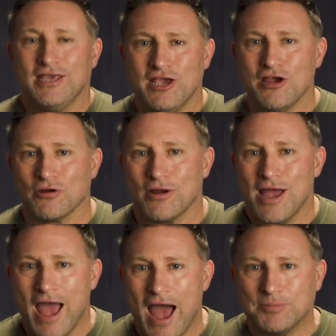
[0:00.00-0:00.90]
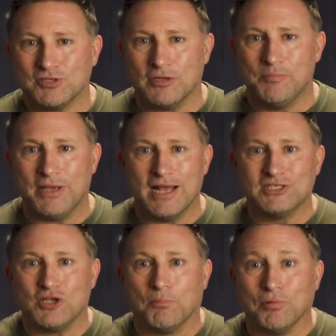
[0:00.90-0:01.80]
Here, Absalom
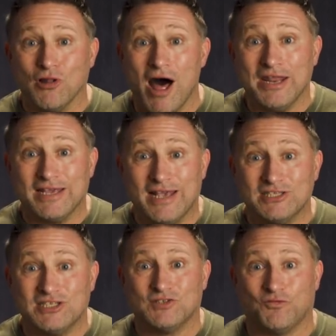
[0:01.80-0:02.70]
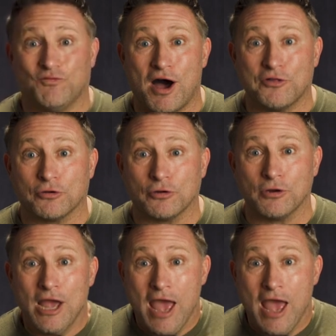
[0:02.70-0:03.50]
begins to plot against his father.